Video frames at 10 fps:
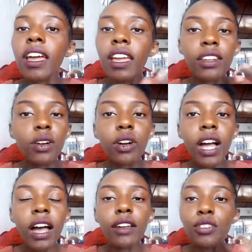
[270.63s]
and
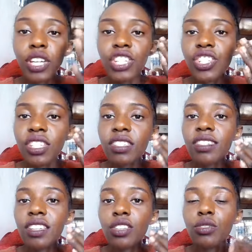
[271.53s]
you can
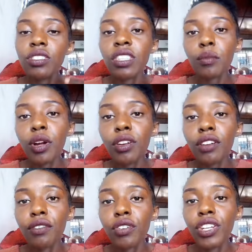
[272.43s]
just use the powder
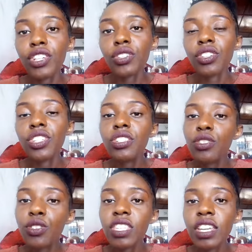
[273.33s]
foundation just
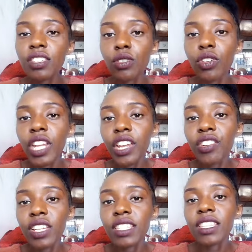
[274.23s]
to set on
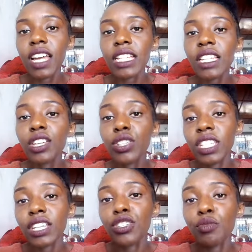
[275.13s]
areas that you
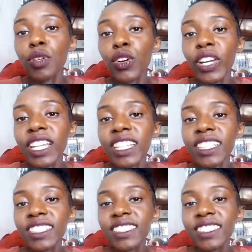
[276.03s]
tend to be oily.